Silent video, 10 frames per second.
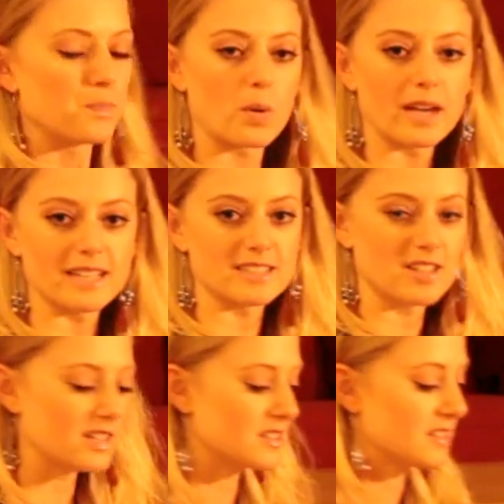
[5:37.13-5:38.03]
Pointe is
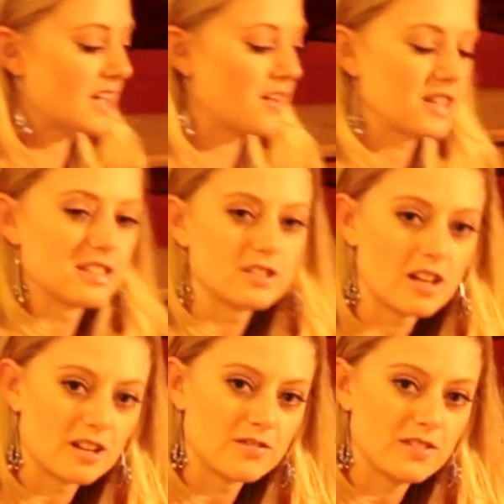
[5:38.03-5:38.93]
not just having
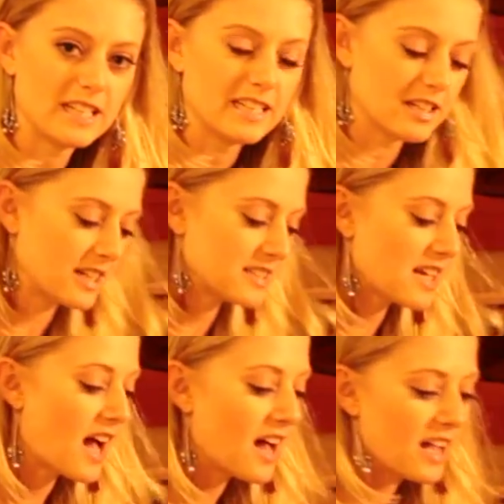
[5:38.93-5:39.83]
strong feet. Your
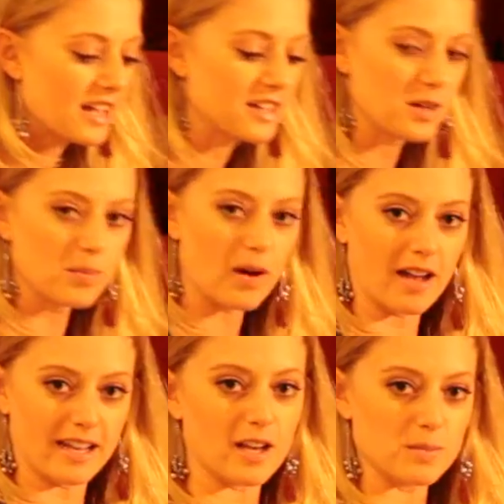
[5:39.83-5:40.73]
entire
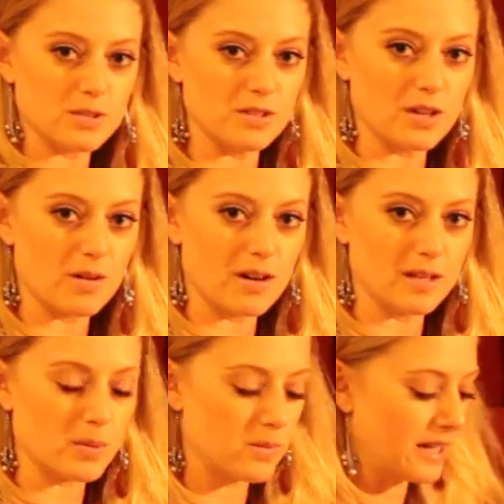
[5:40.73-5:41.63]
body helps you go
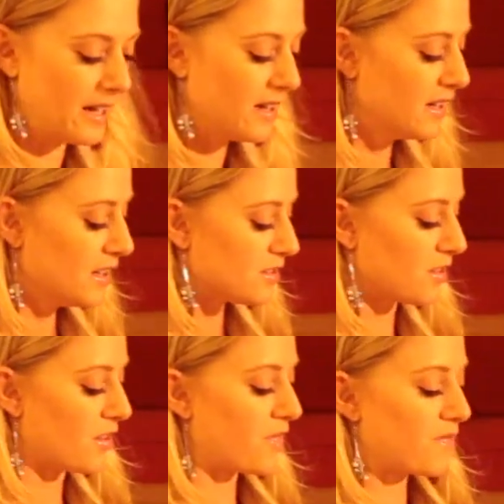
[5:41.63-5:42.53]
on pointe. So
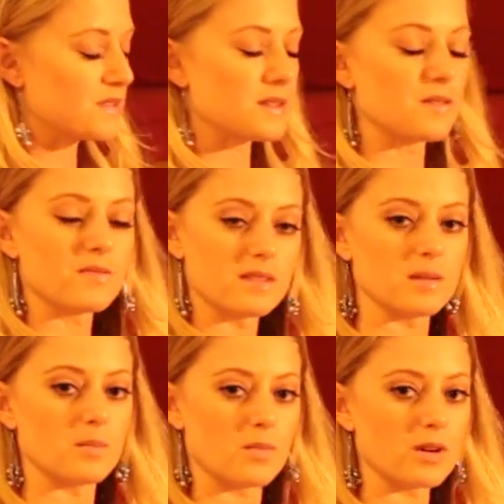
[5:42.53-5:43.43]

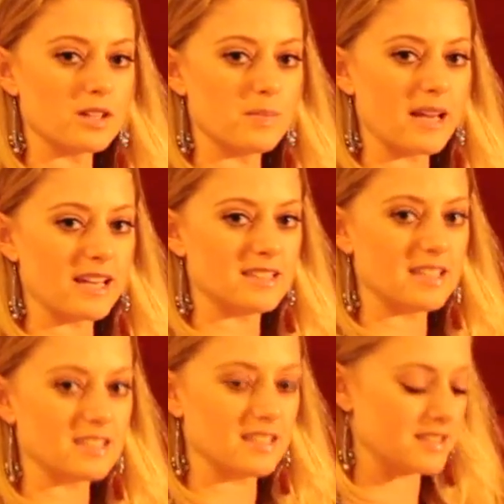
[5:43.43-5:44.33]
the more you pay
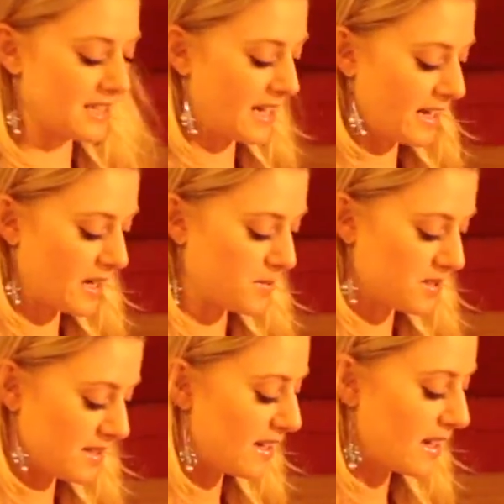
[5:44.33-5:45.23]
attention to standing up,
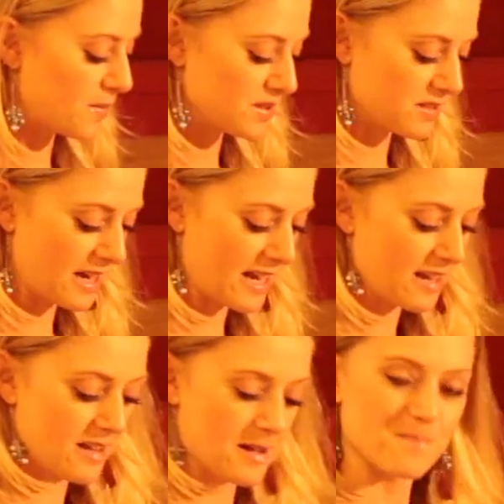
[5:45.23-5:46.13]
sitting up
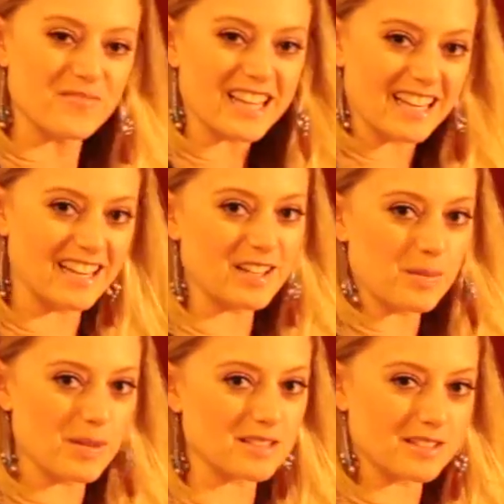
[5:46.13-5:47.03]
straight, getting your
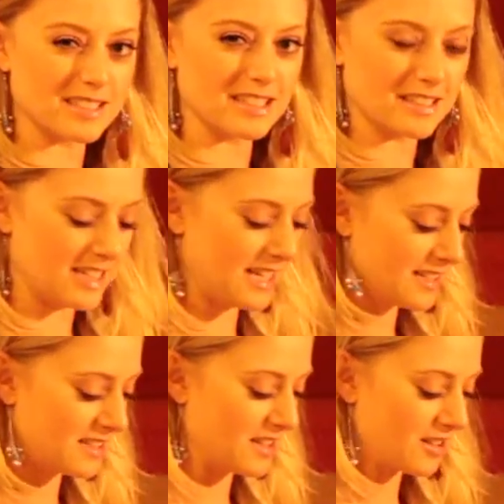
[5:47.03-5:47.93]
muscles in your
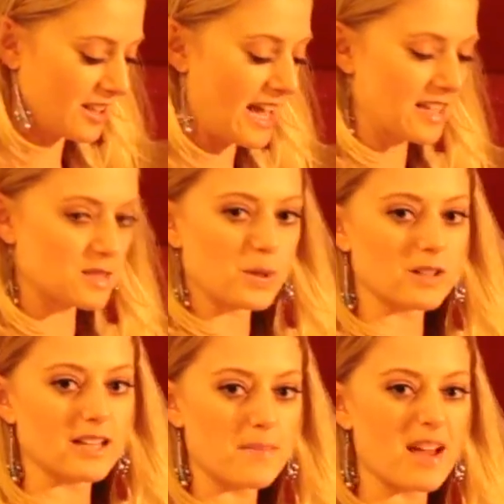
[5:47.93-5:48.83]
knees and your legs
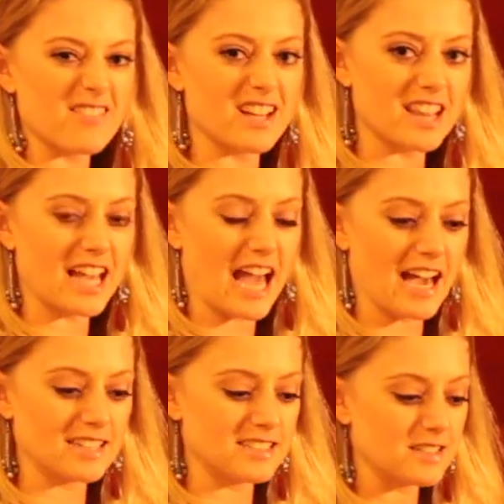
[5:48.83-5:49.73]
pulled up, everything
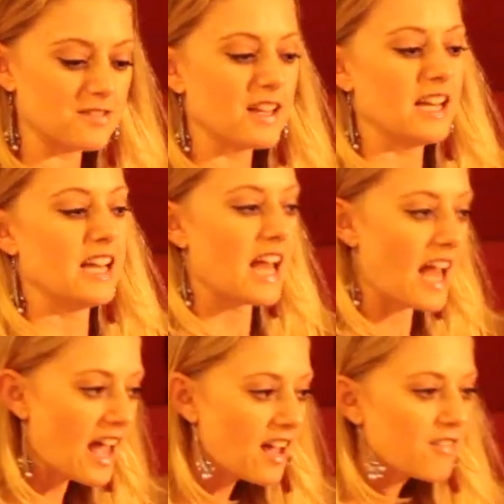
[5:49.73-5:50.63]
active,
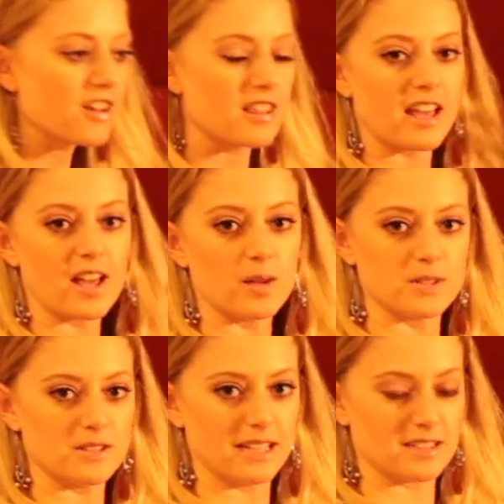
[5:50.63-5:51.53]
everything
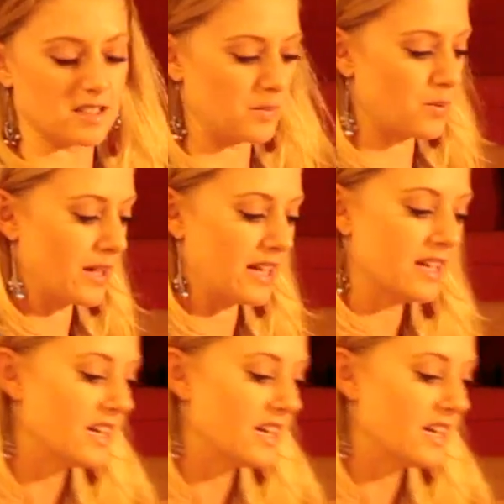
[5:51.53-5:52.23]
helps you dance on pointe.